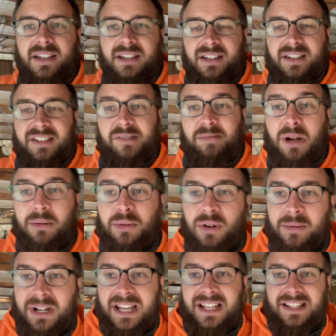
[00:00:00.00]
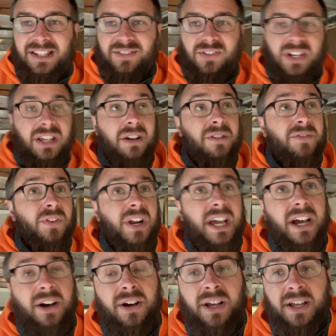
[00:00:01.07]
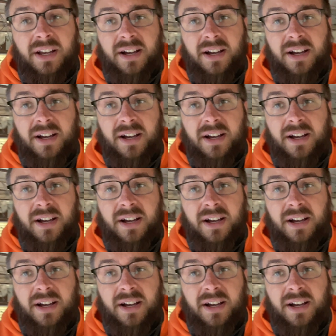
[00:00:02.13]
This is probably where I'm going to end this video for now.